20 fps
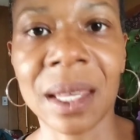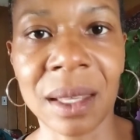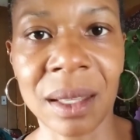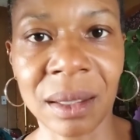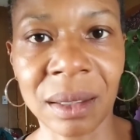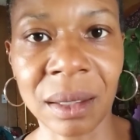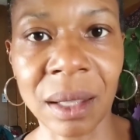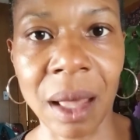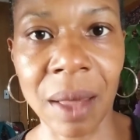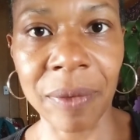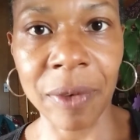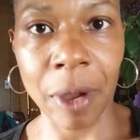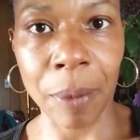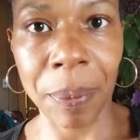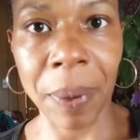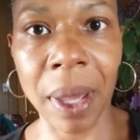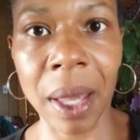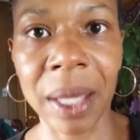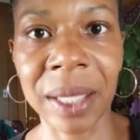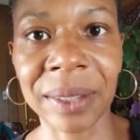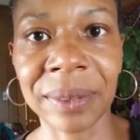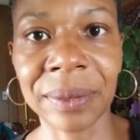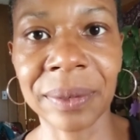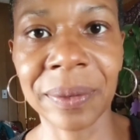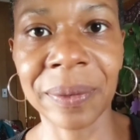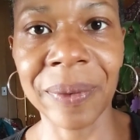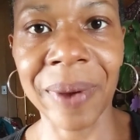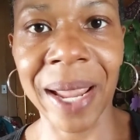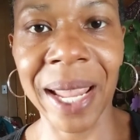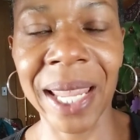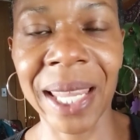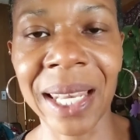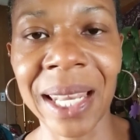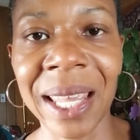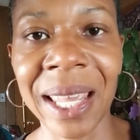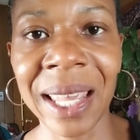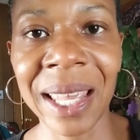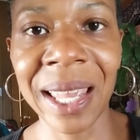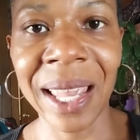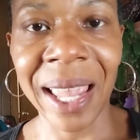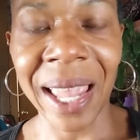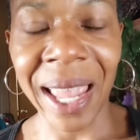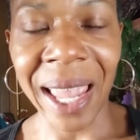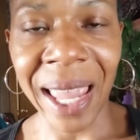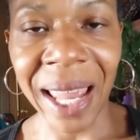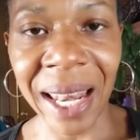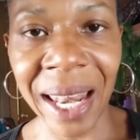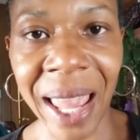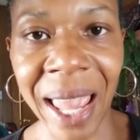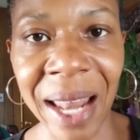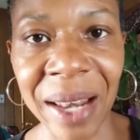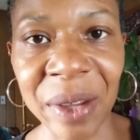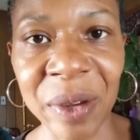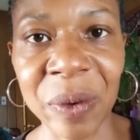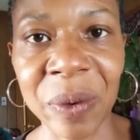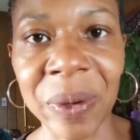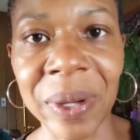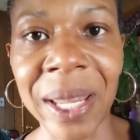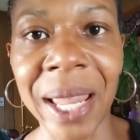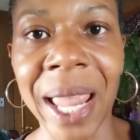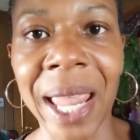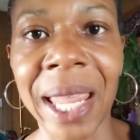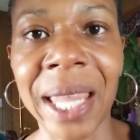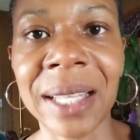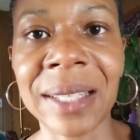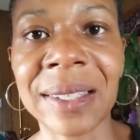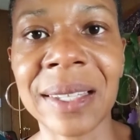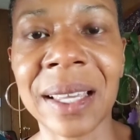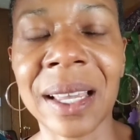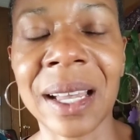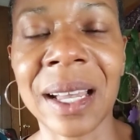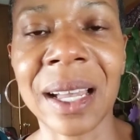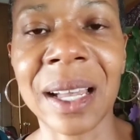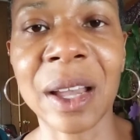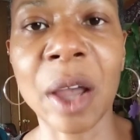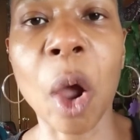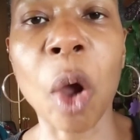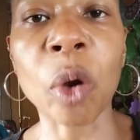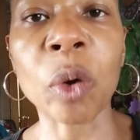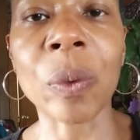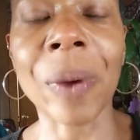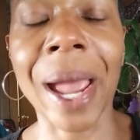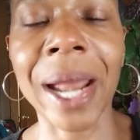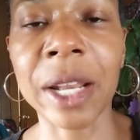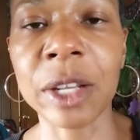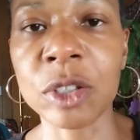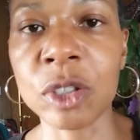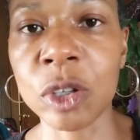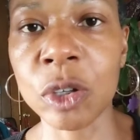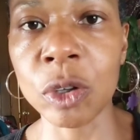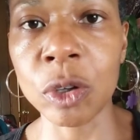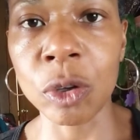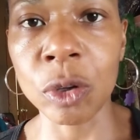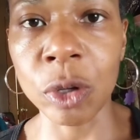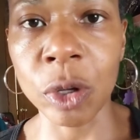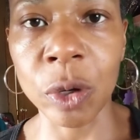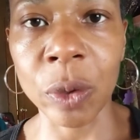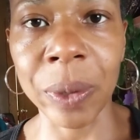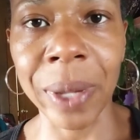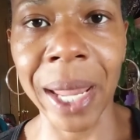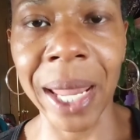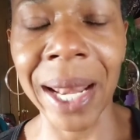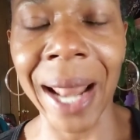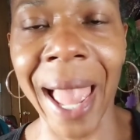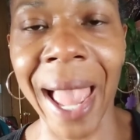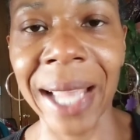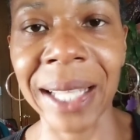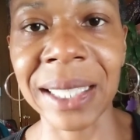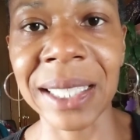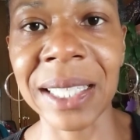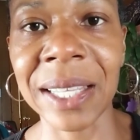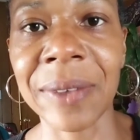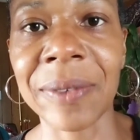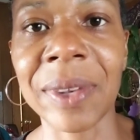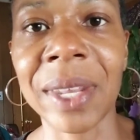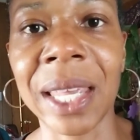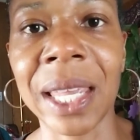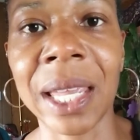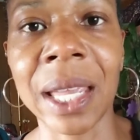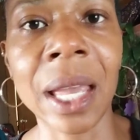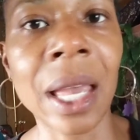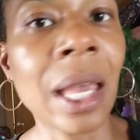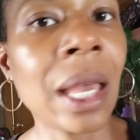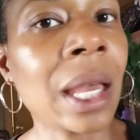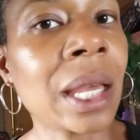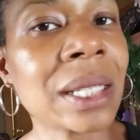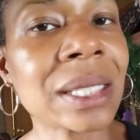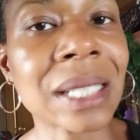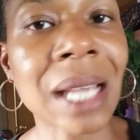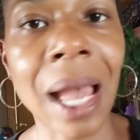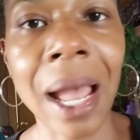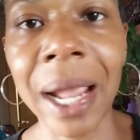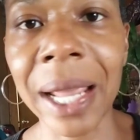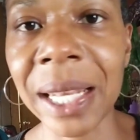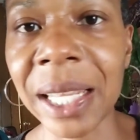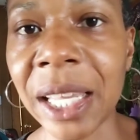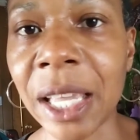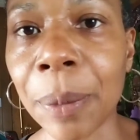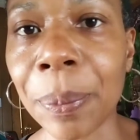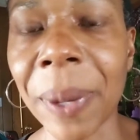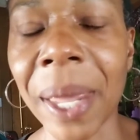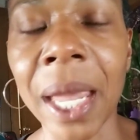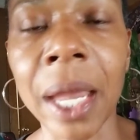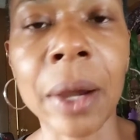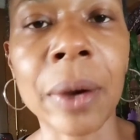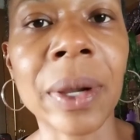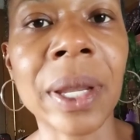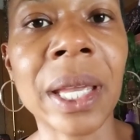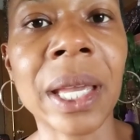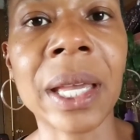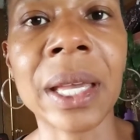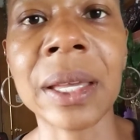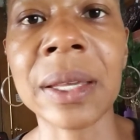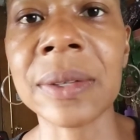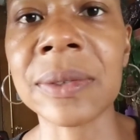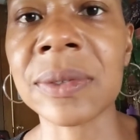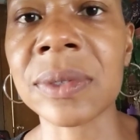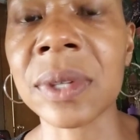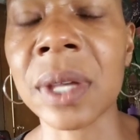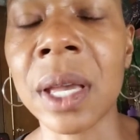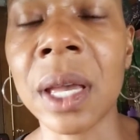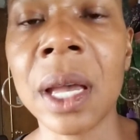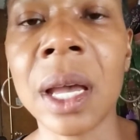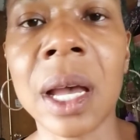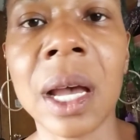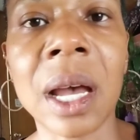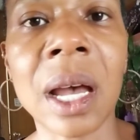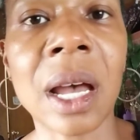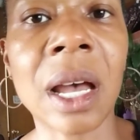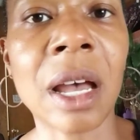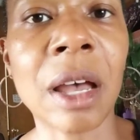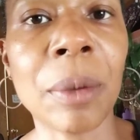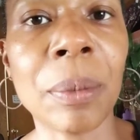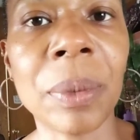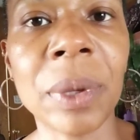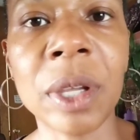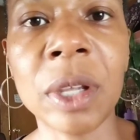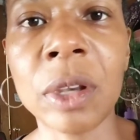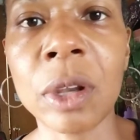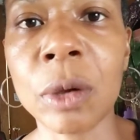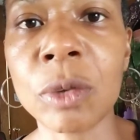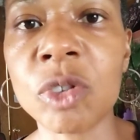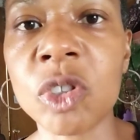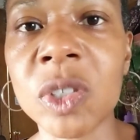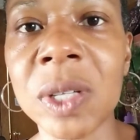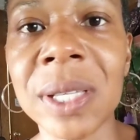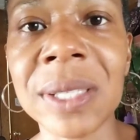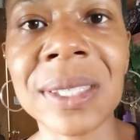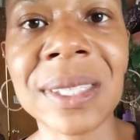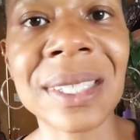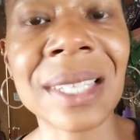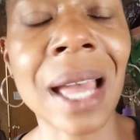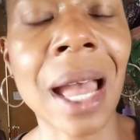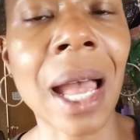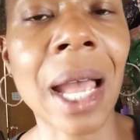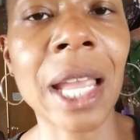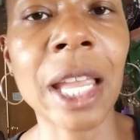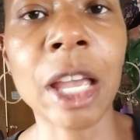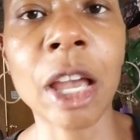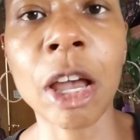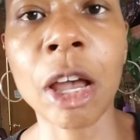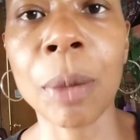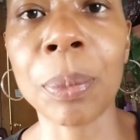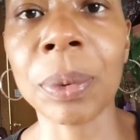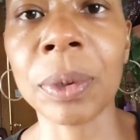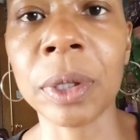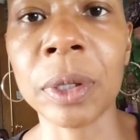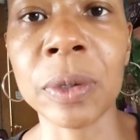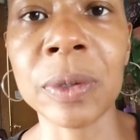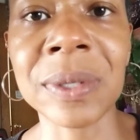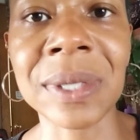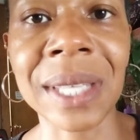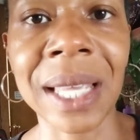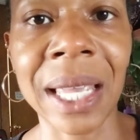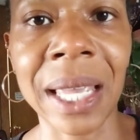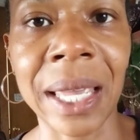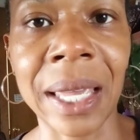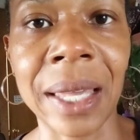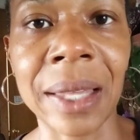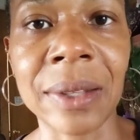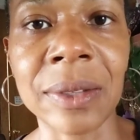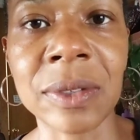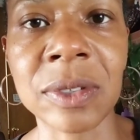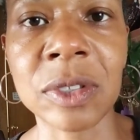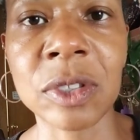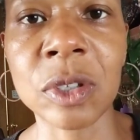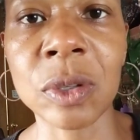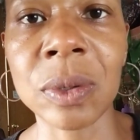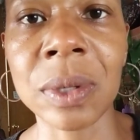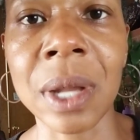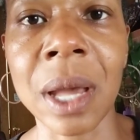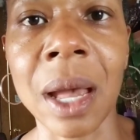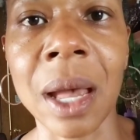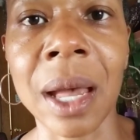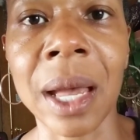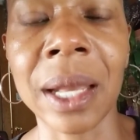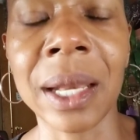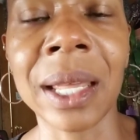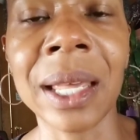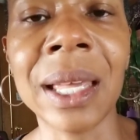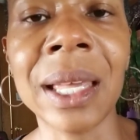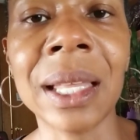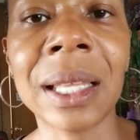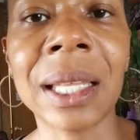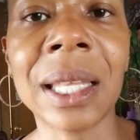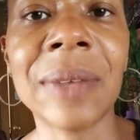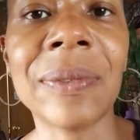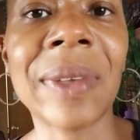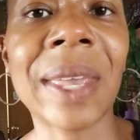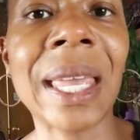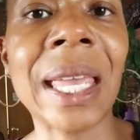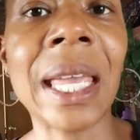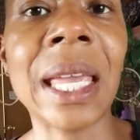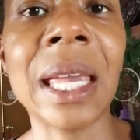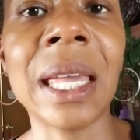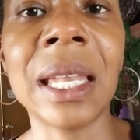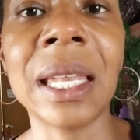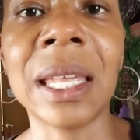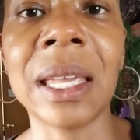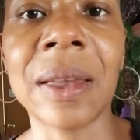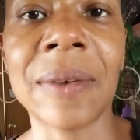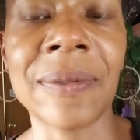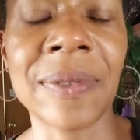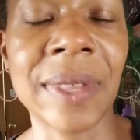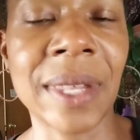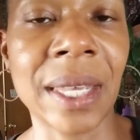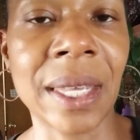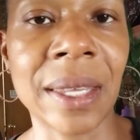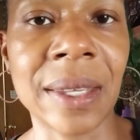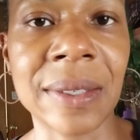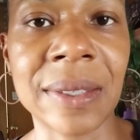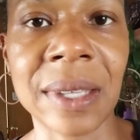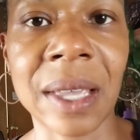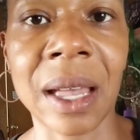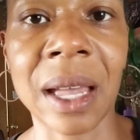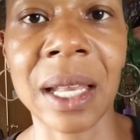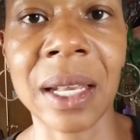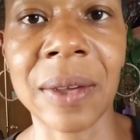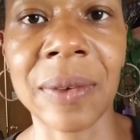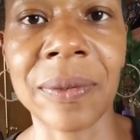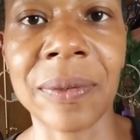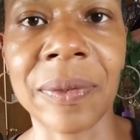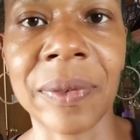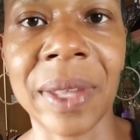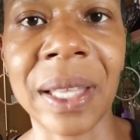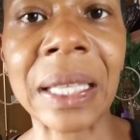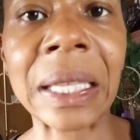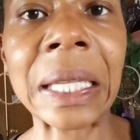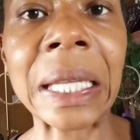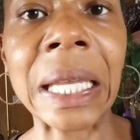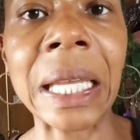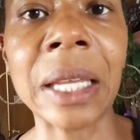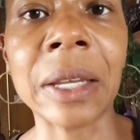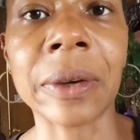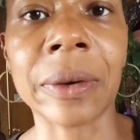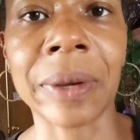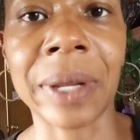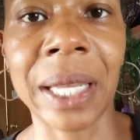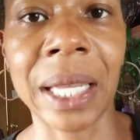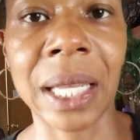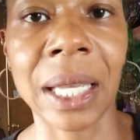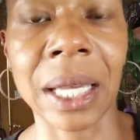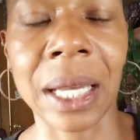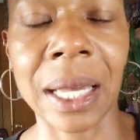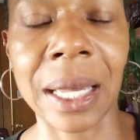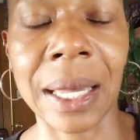love up on, right? And create gratitude, create activity, tidy up areas, just tie up loose ends. Do not leave any of these kind of lingering,